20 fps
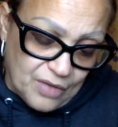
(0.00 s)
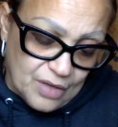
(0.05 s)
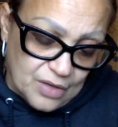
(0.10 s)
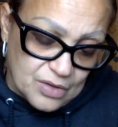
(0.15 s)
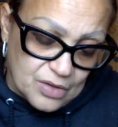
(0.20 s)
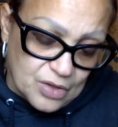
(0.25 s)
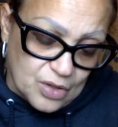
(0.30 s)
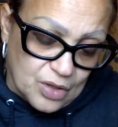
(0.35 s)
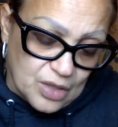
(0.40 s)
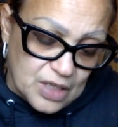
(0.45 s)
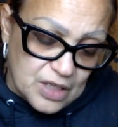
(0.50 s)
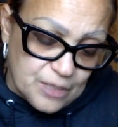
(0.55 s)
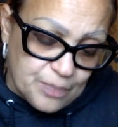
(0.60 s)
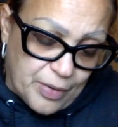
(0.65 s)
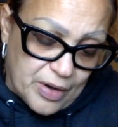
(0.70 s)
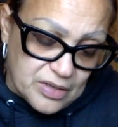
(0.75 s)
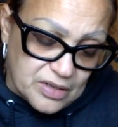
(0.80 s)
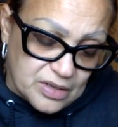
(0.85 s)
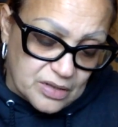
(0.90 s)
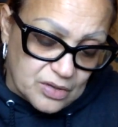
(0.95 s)
so this
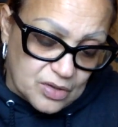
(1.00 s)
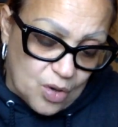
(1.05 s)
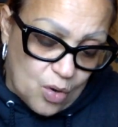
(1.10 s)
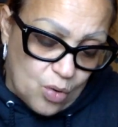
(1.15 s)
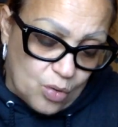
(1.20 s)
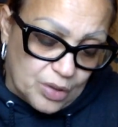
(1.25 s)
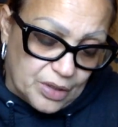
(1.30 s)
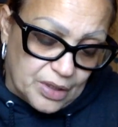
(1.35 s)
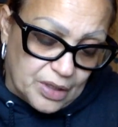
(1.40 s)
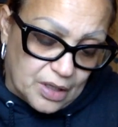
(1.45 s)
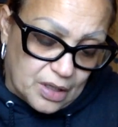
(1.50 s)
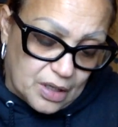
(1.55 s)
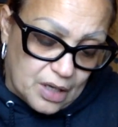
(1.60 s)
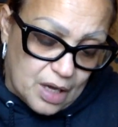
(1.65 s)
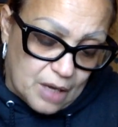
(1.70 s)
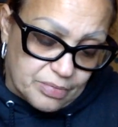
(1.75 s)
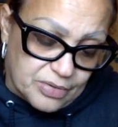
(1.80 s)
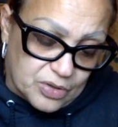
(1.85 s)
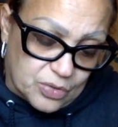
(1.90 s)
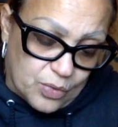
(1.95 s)
person's holding a
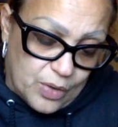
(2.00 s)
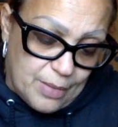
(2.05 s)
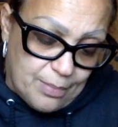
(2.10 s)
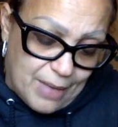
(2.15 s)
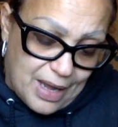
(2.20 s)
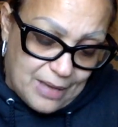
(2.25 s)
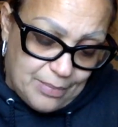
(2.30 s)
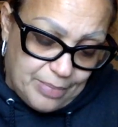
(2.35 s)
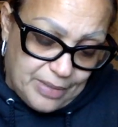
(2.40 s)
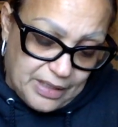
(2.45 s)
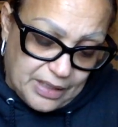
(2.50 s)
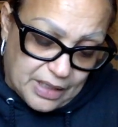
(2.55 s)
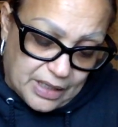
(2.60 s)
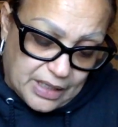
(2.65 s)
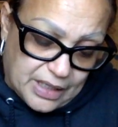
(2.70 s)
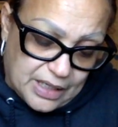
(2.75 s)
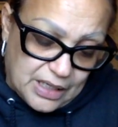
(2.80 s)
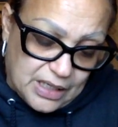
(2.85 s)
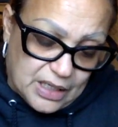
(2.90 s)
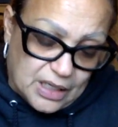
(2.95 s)
cup, so it might be the
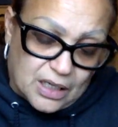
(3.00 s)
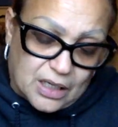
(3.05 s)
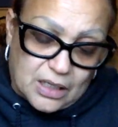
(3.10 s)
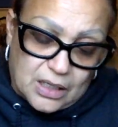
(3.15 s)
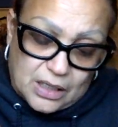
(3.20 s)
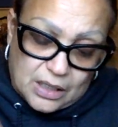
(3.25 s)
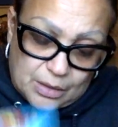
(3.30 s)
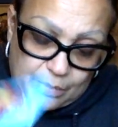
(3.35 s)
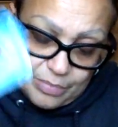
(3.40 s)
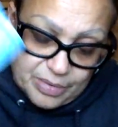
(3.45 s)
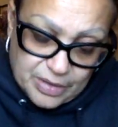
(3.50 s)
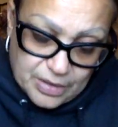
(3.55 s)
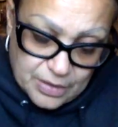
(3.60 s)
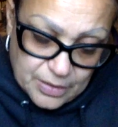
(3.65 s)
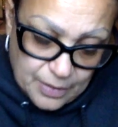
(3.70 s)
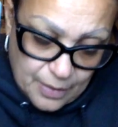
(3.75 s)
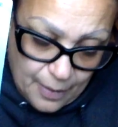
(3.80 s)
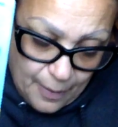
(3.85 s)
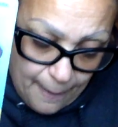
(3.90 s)
king of cups.